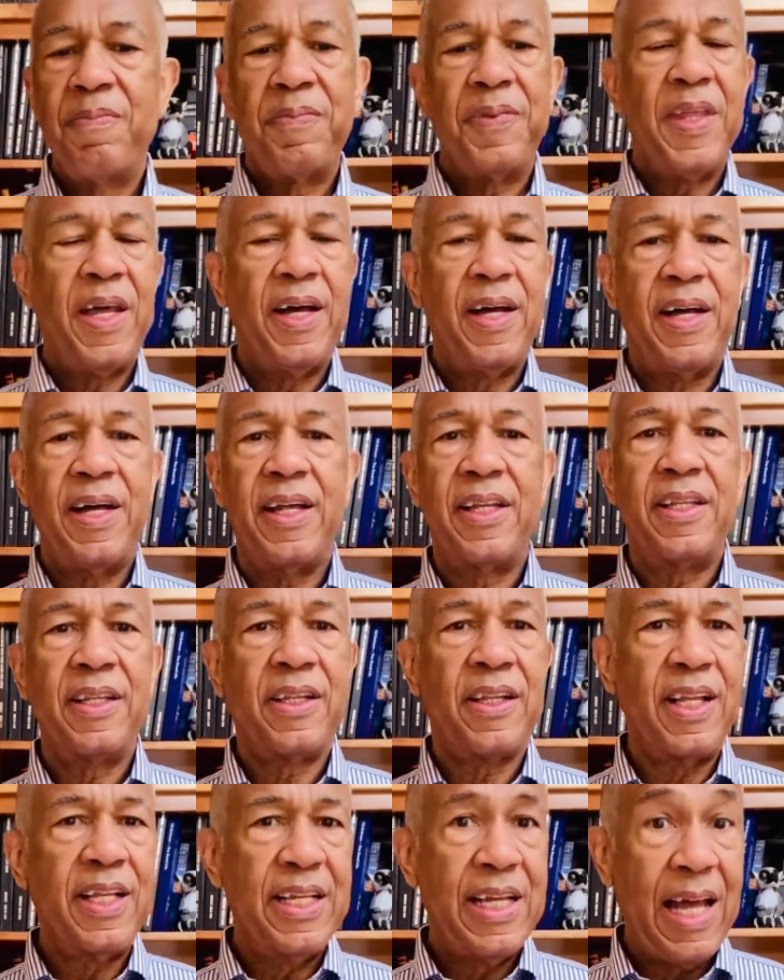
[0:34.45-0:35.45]
the
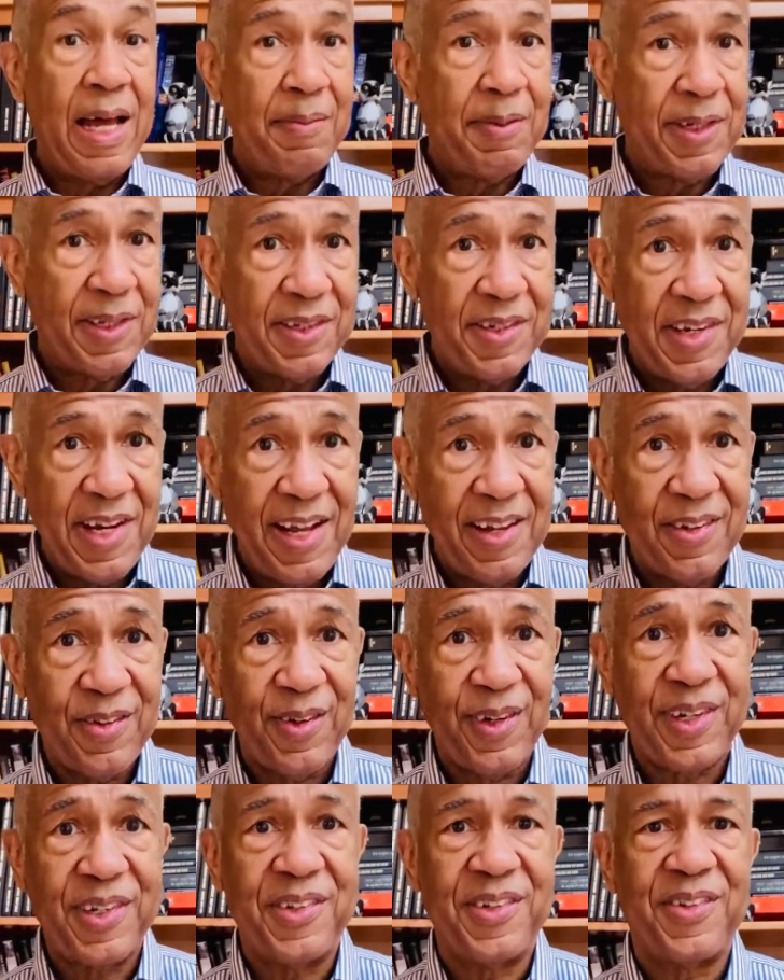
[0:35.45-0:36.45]
Clayton Hamilton Jazz
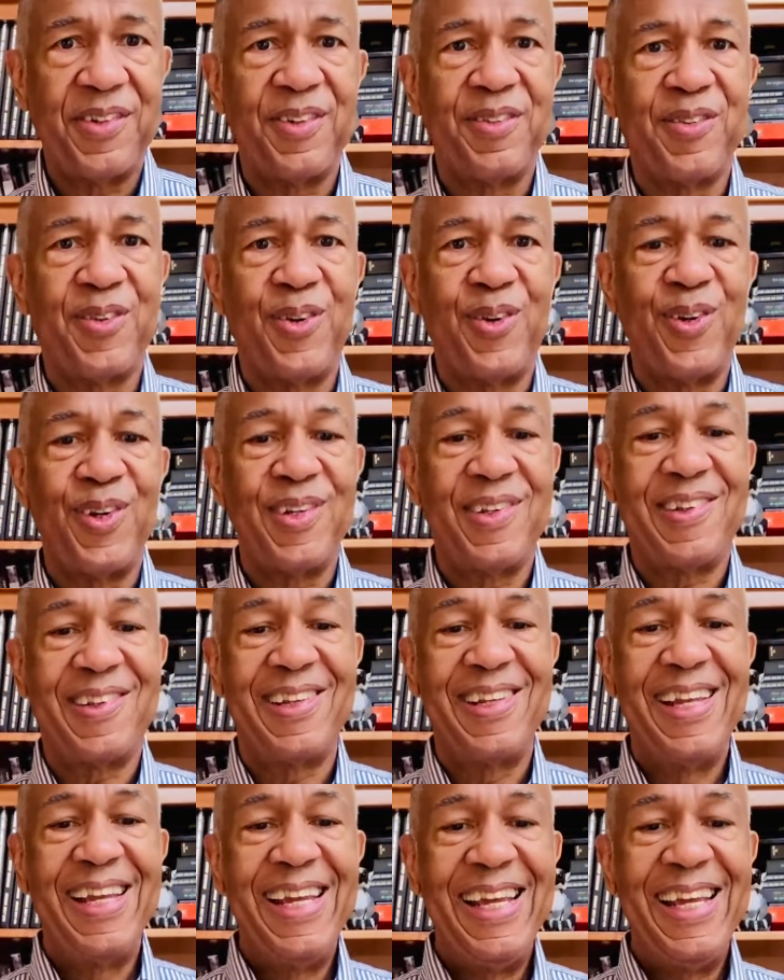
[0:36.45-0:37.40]
Orchestra, of course,